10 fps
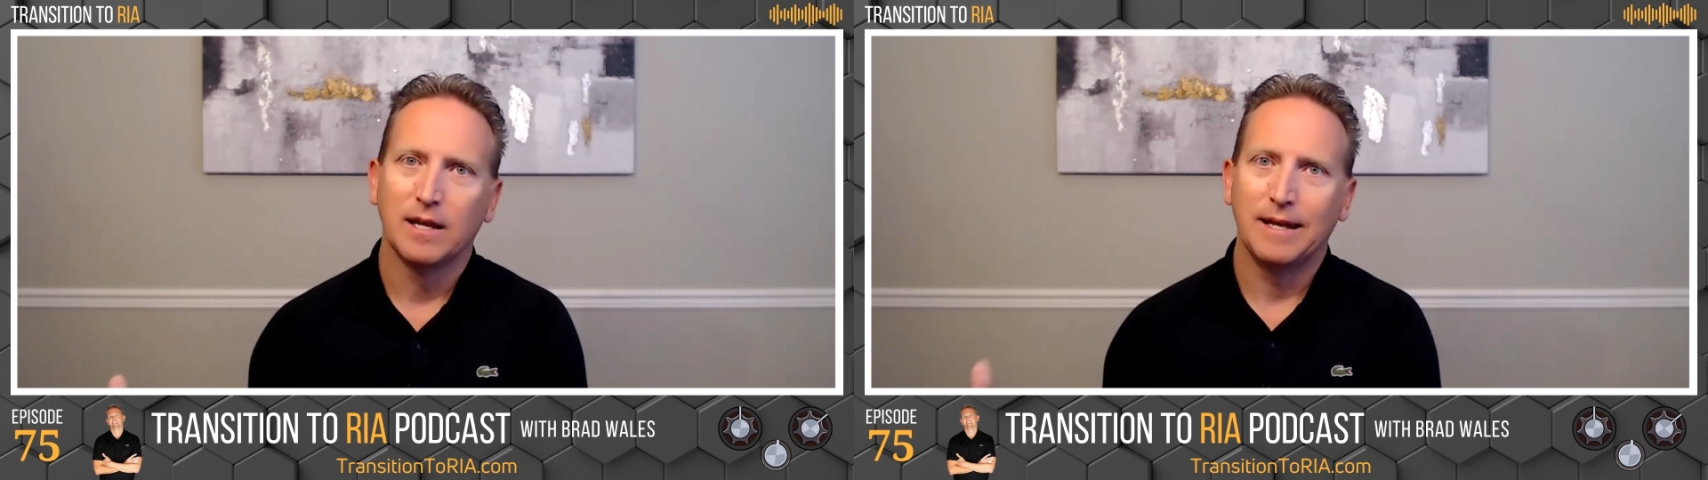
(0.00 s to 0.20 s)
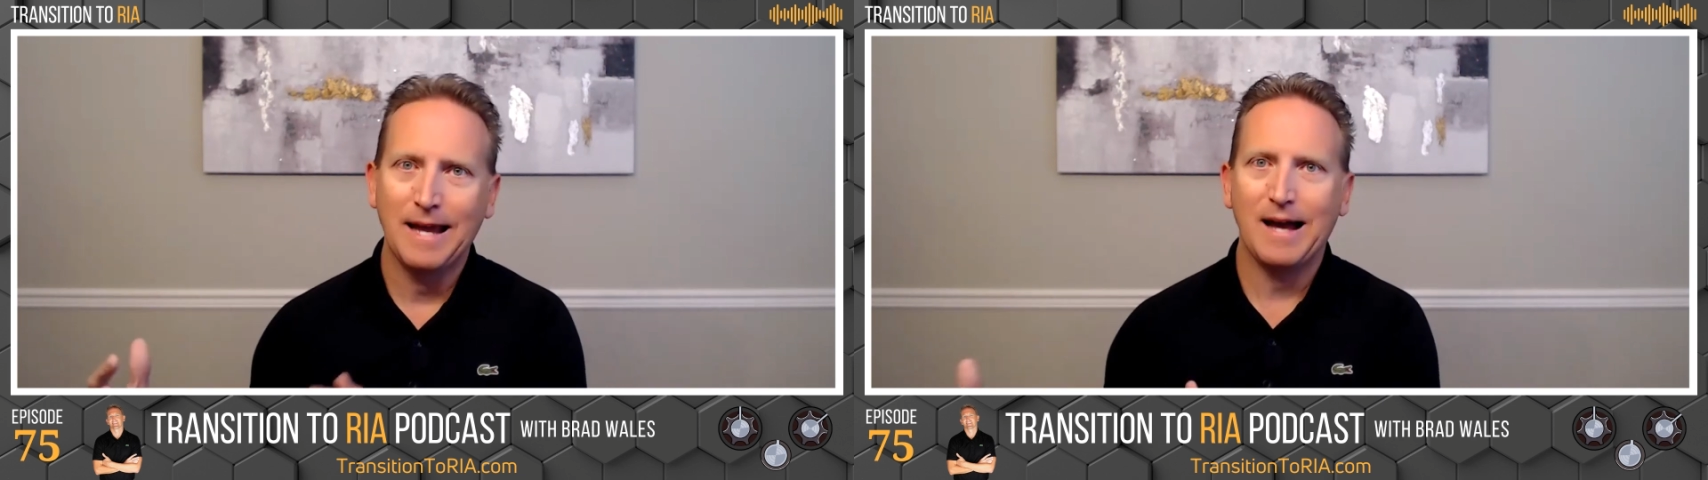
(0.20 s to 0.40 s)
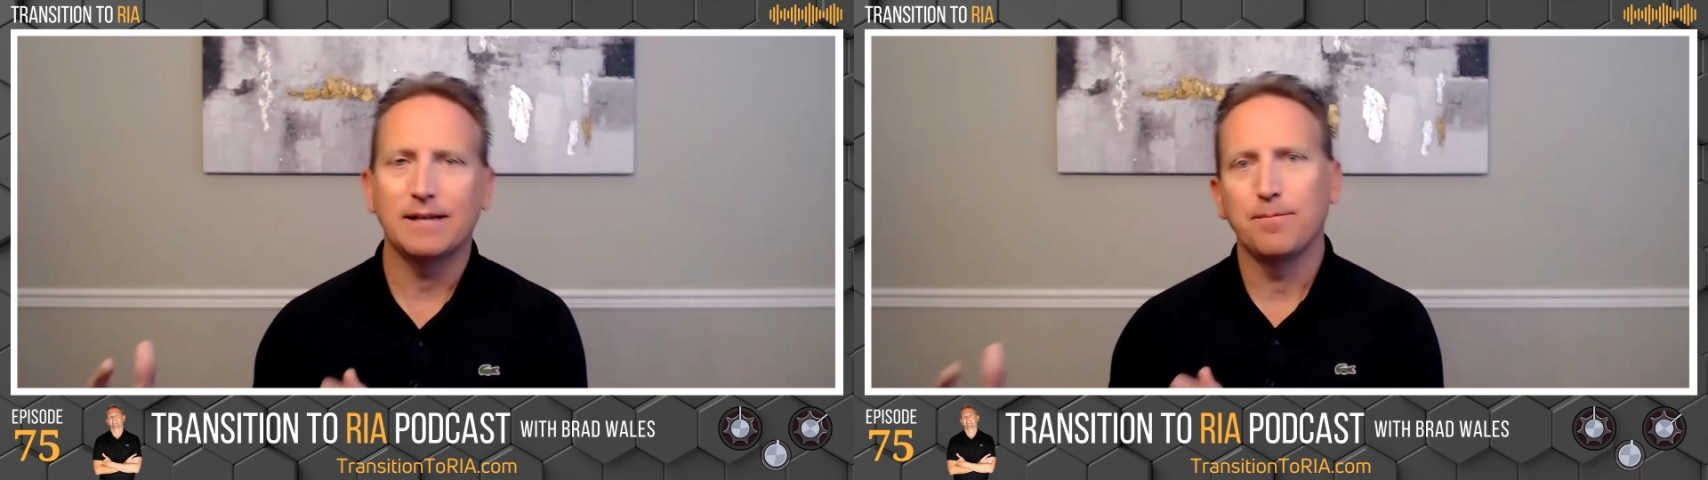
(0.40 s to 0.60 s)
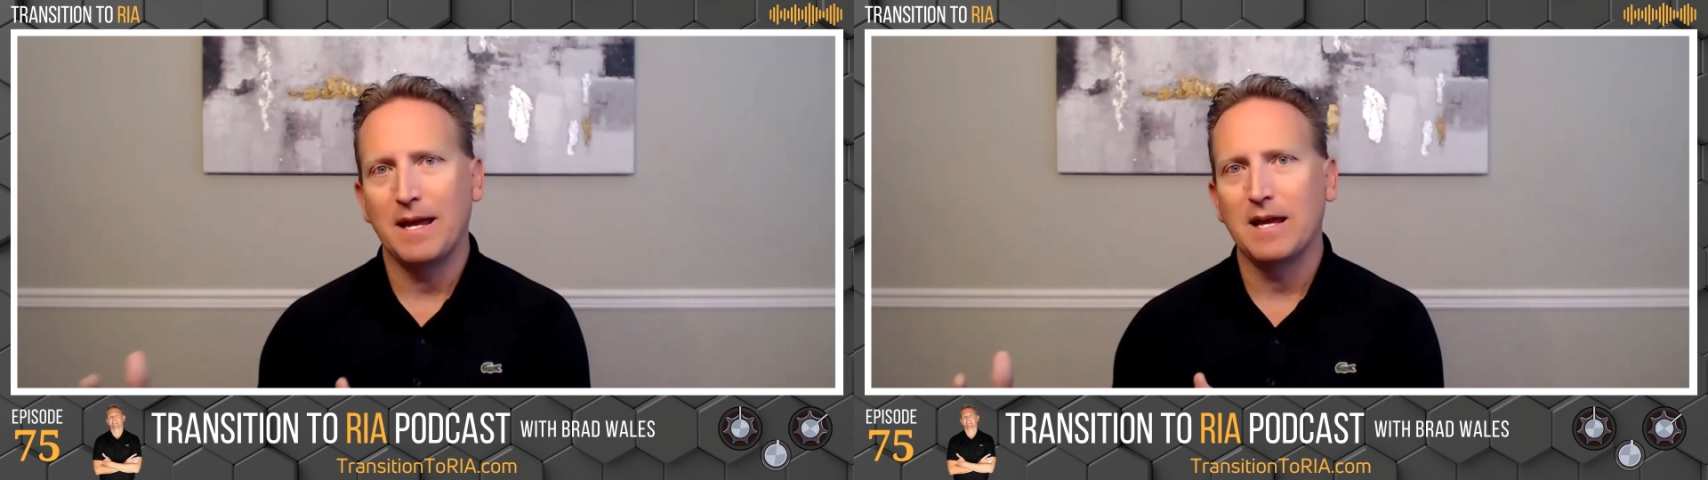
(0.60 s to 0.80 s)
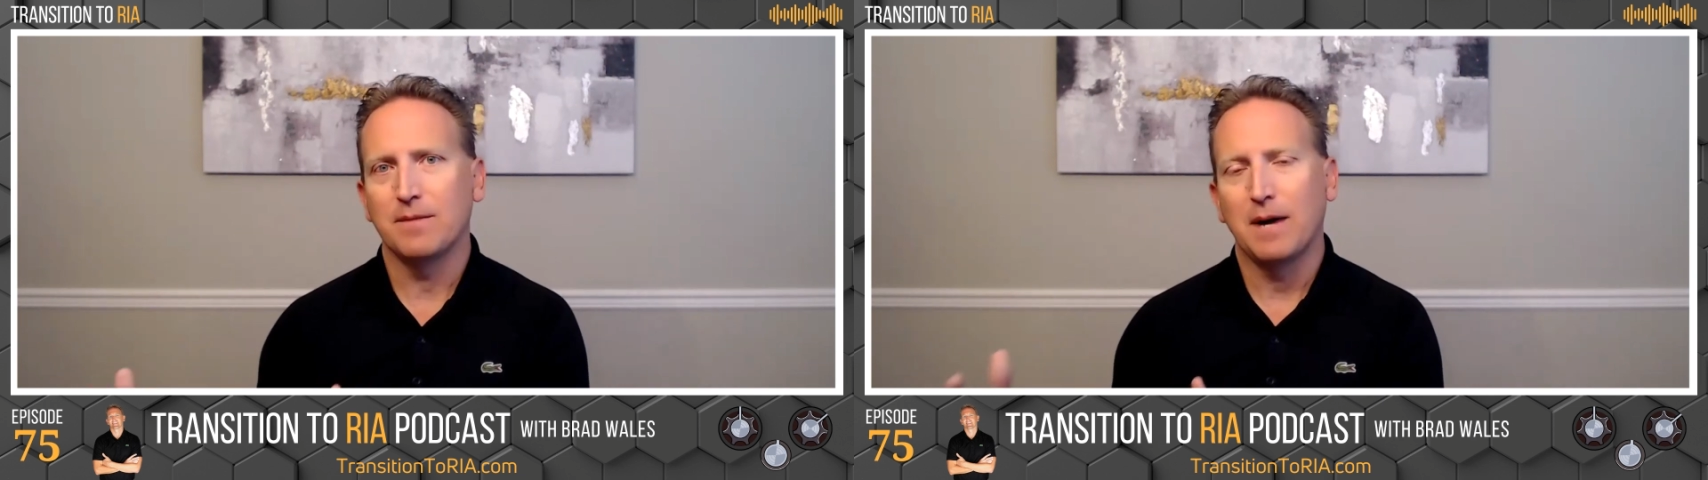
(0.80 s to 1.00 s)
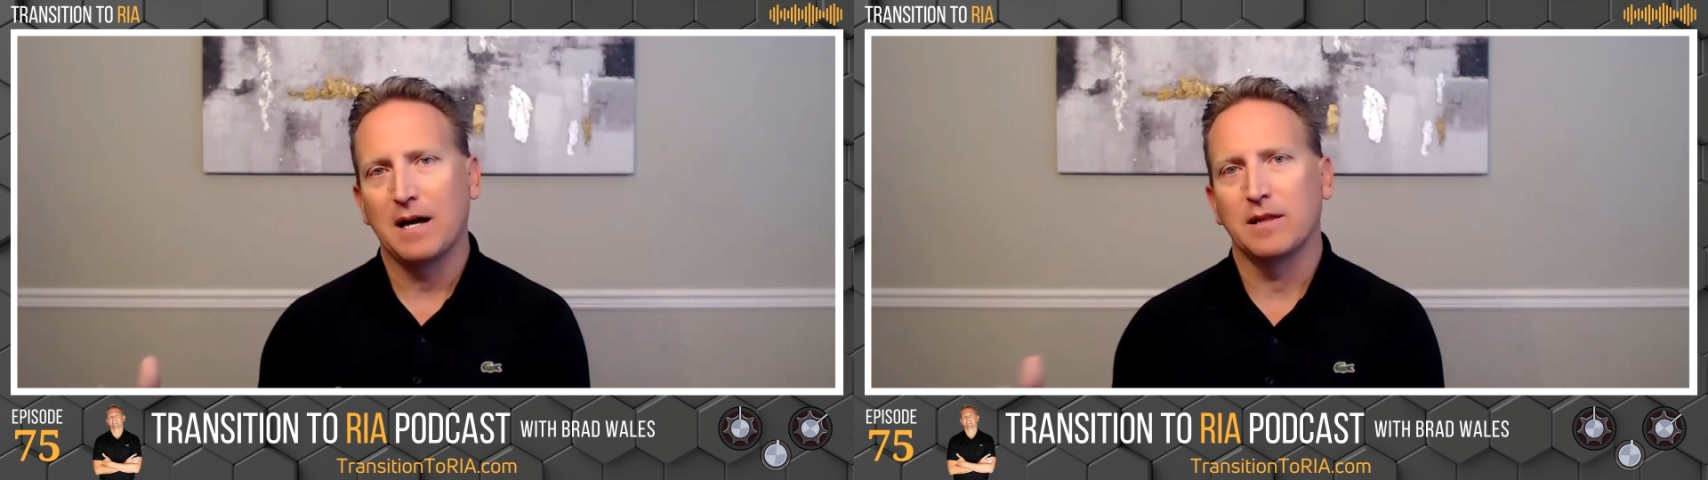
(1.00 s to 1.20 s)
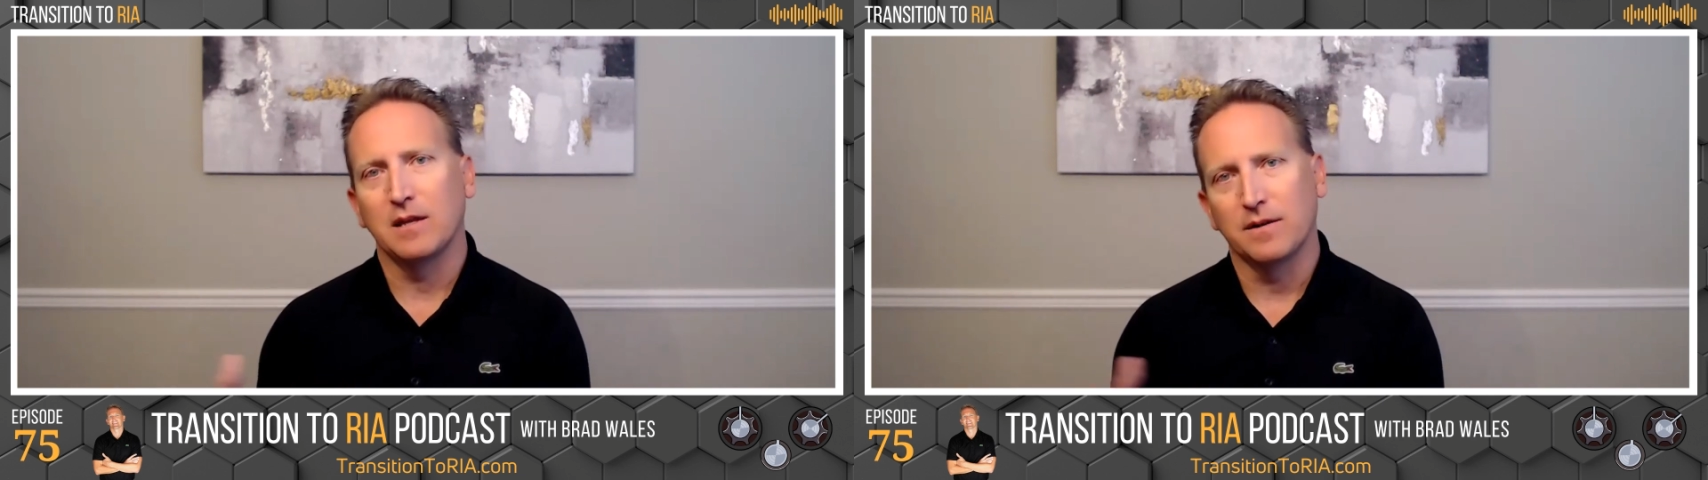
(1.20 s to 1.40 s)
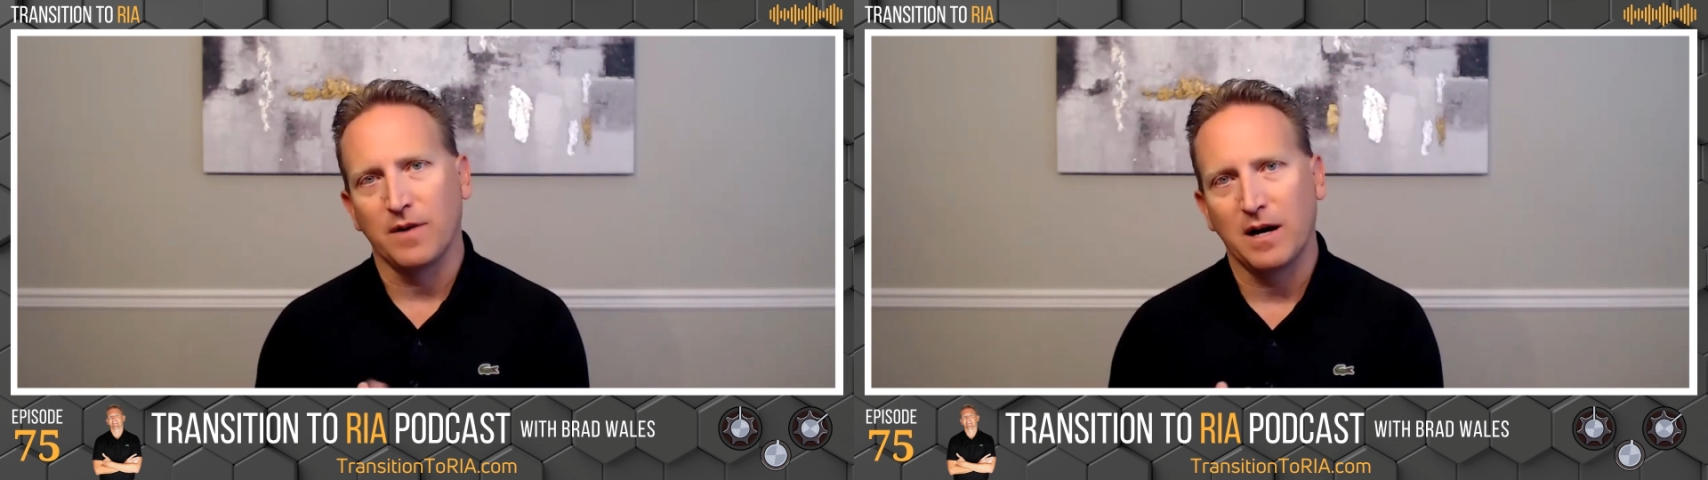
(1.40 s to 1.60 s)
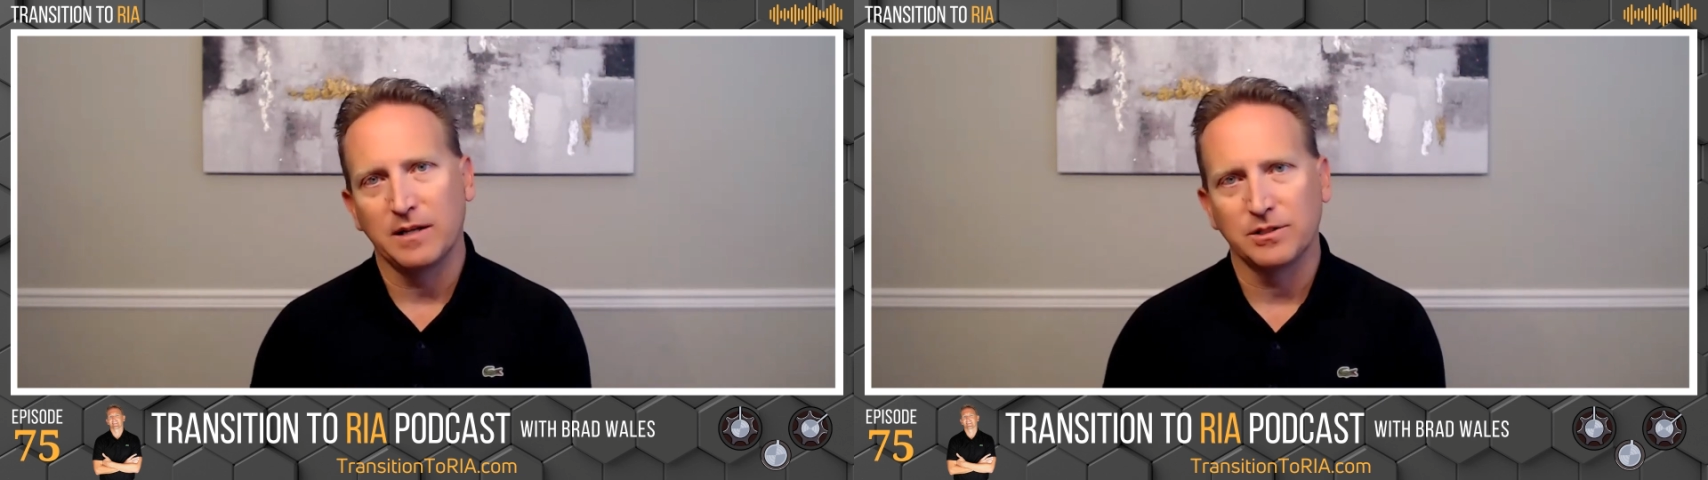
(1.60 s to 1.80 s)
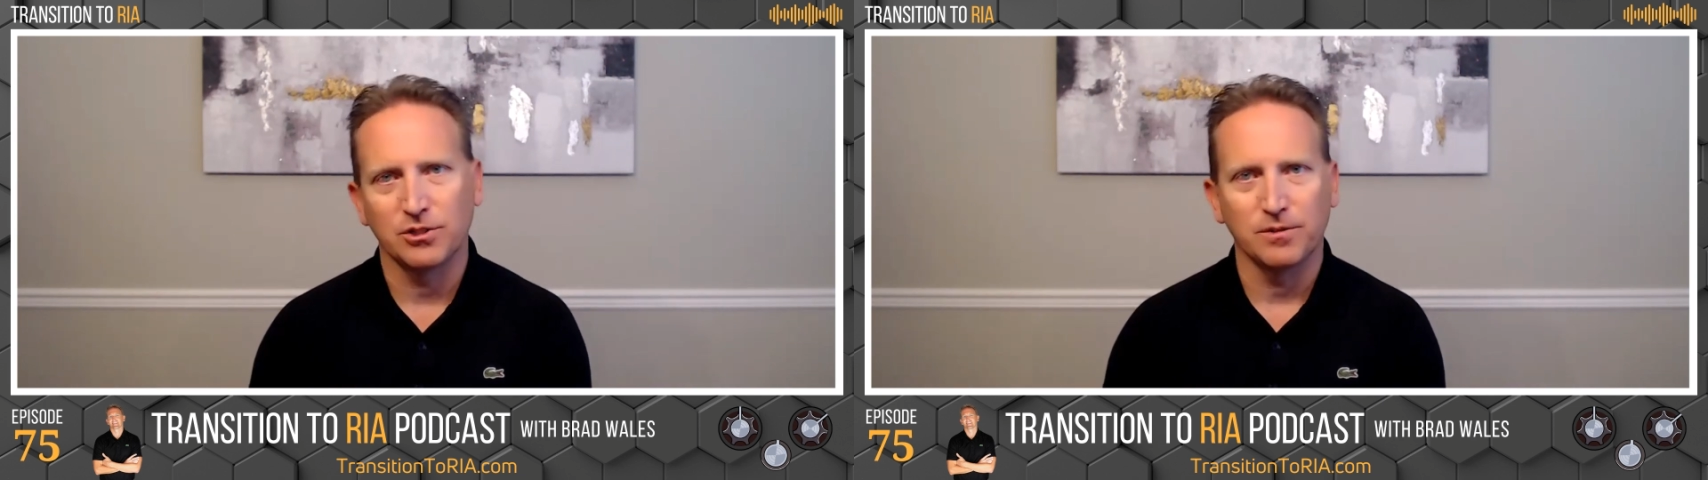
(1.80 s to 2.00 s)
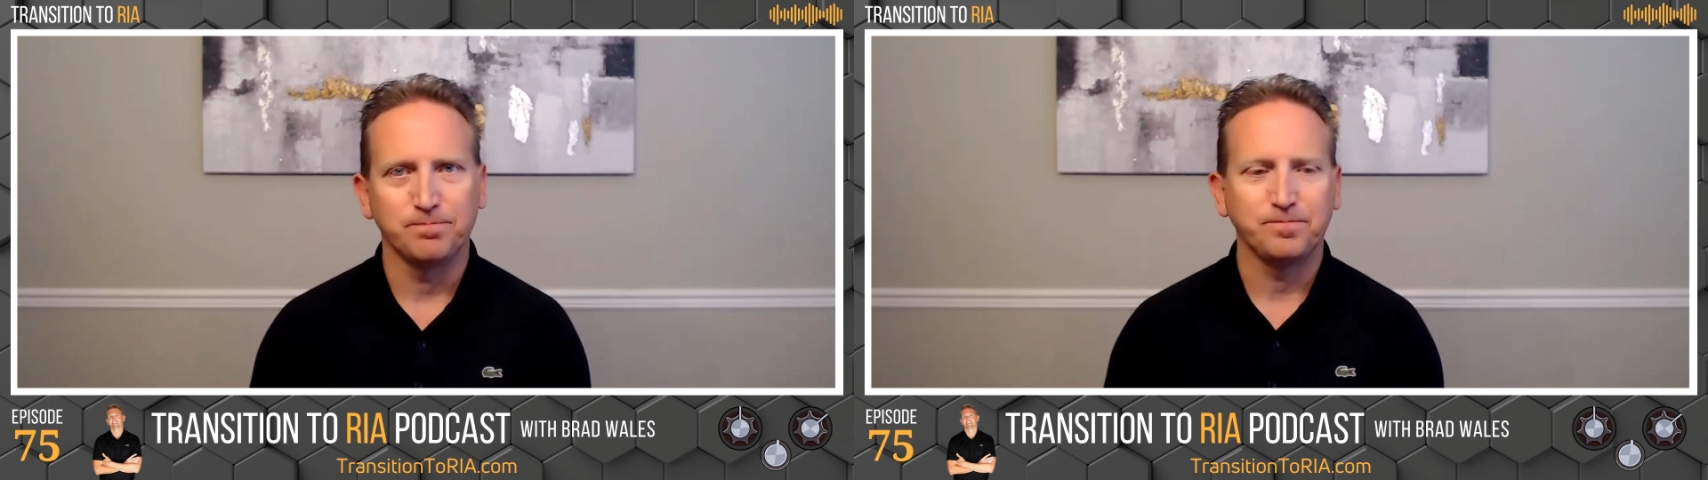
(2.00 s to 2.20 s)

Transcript: not made by the advisor.